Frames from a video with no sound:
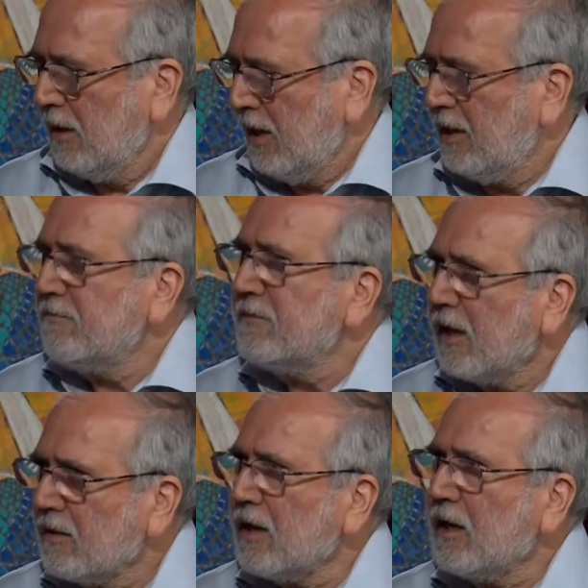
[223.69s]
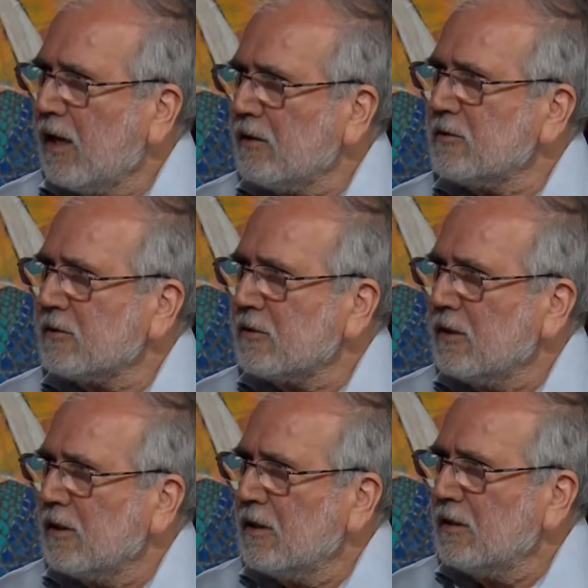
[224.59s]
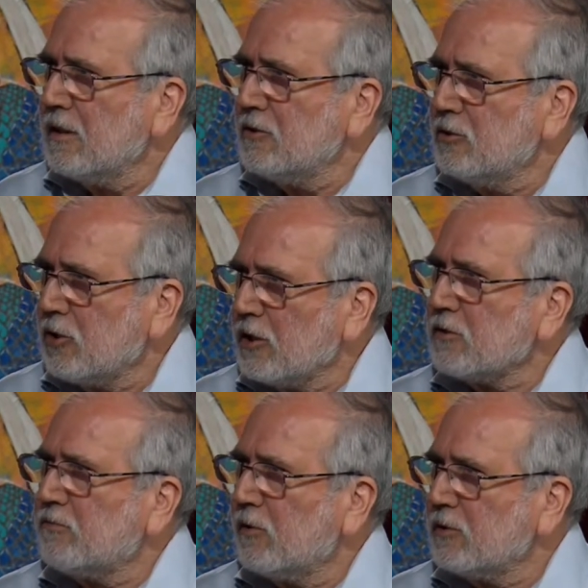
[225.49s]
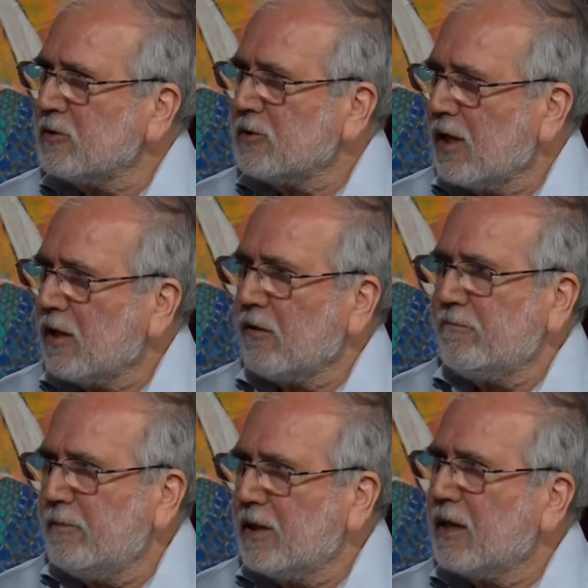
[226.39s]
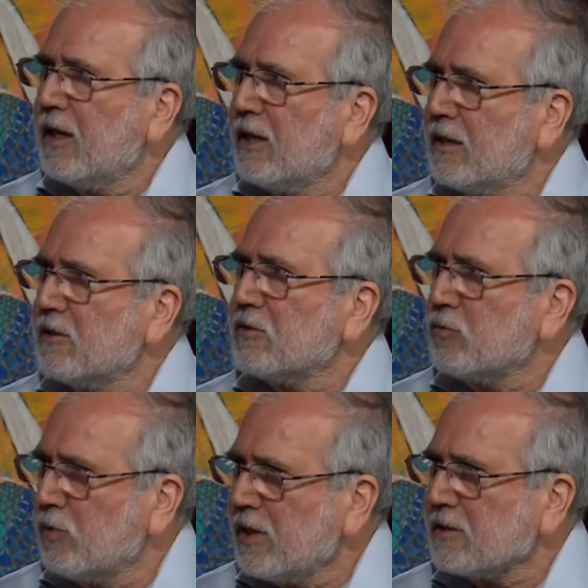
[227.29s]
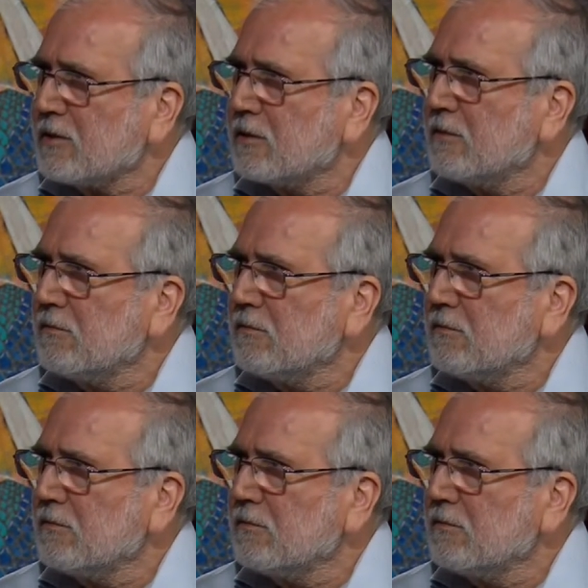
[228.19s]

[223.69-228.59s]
And if nothing else, then just for the sake of mitigating this risk,